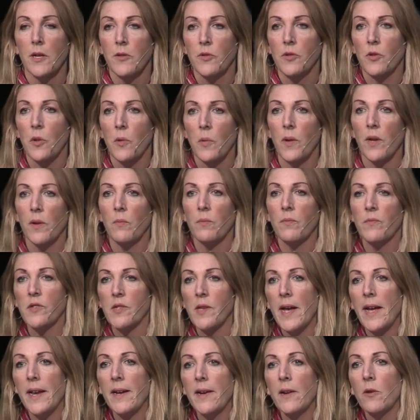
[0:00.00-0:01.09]
So,
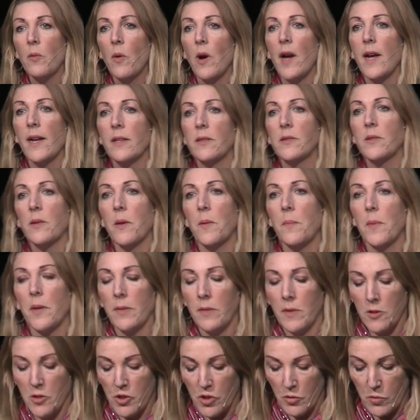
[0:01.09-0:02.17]
inciting riots
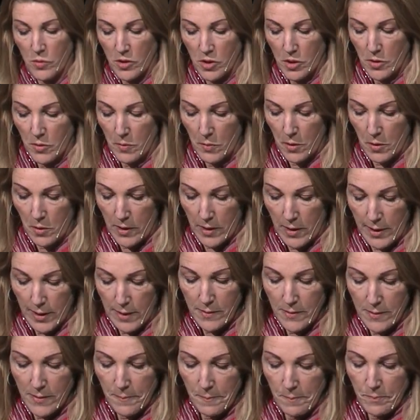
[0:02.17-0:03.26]
among the Jewish
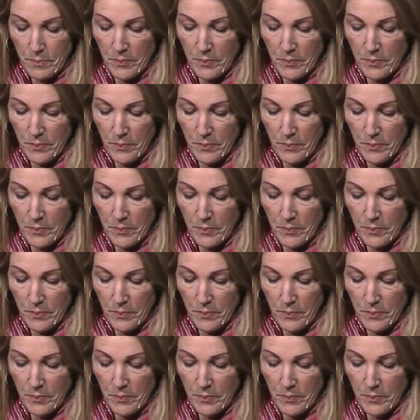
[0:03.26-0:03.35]
communities.